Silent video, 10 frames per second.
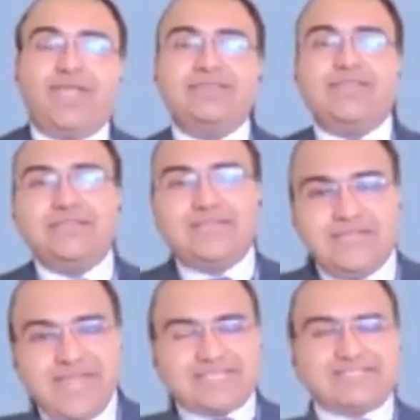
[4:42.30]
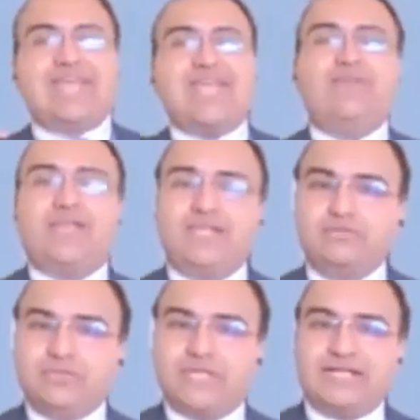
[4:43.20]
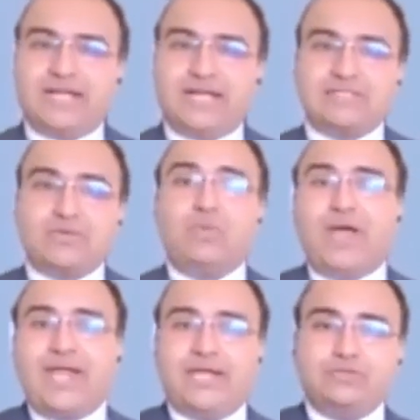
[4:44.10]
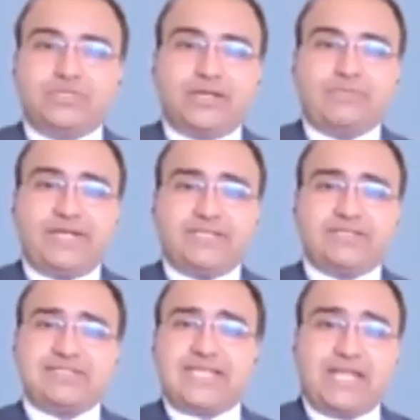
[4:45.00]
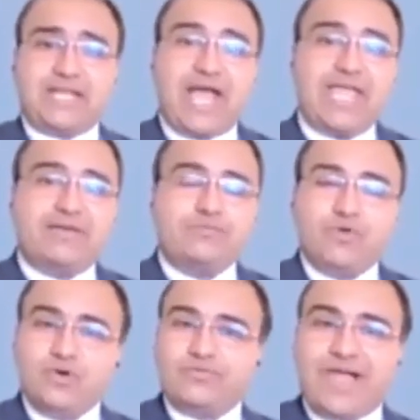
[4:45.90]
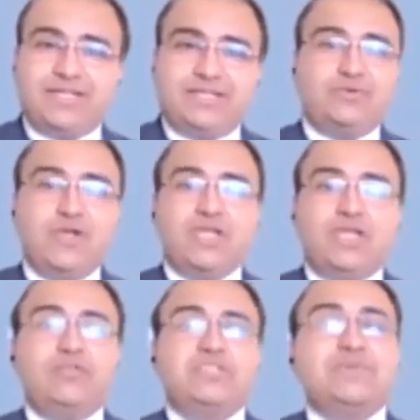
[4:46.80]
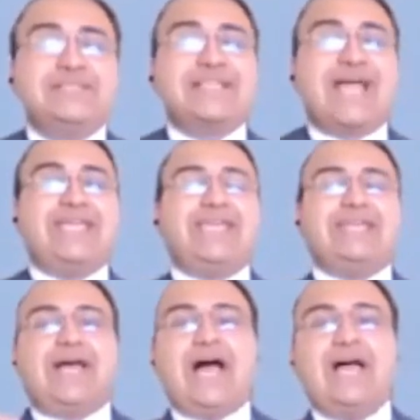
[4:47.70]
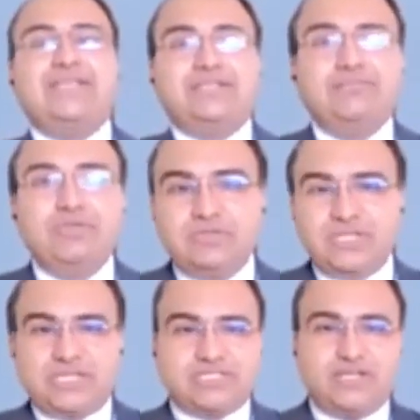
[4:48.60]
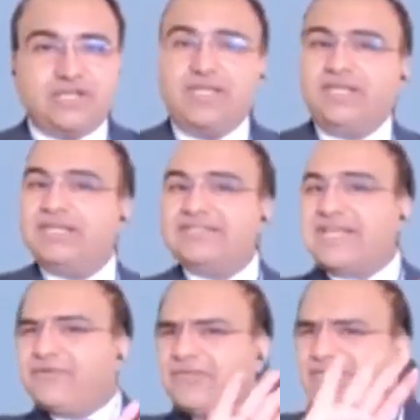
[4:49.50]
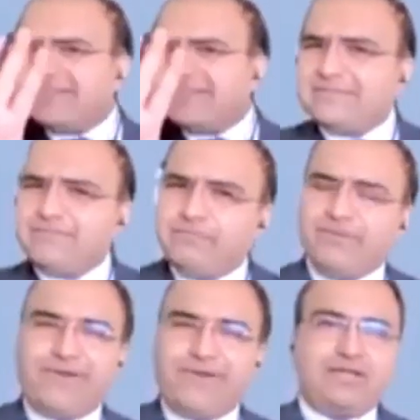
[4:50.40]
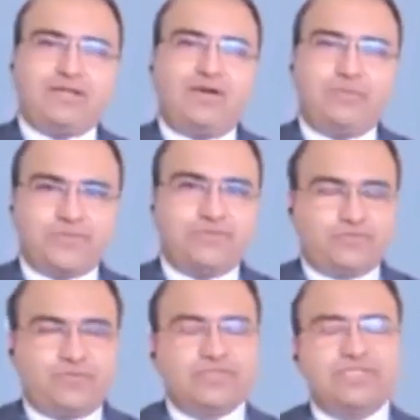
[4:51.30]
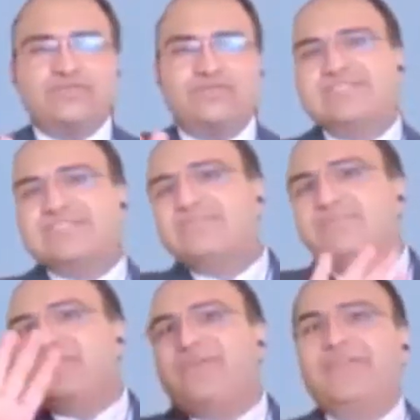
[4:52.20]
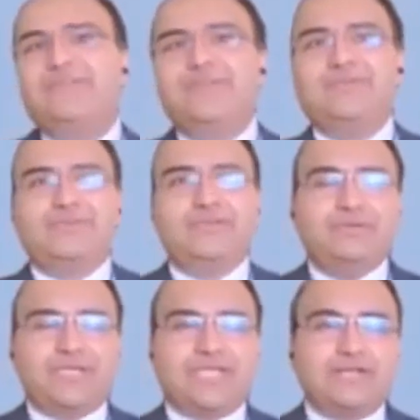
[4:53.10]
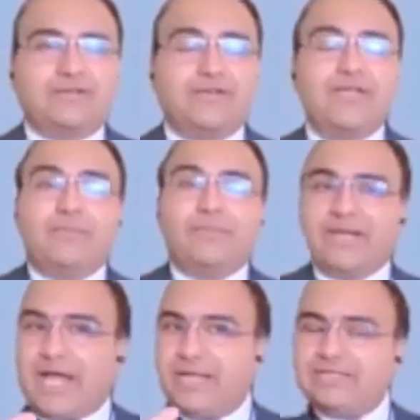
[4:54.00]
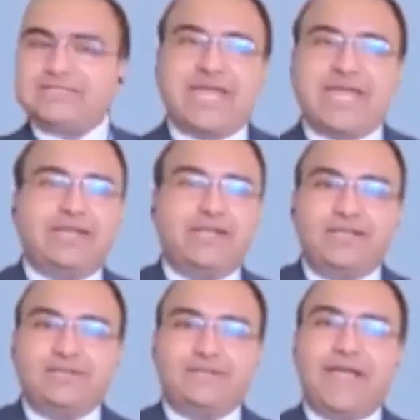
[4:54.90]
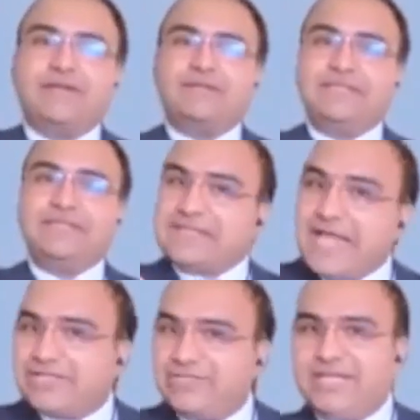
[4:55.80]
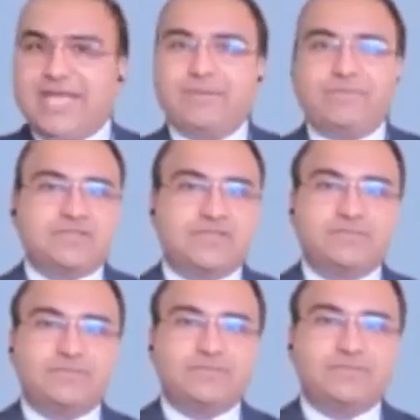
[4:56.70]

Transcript: And then the next time when I do that task, one, I do that better. Second, I have more value, which means I get higher remuneration. It's a very simplified option, of course. It's a very simplified way of looking at it. But understand that this actually happens.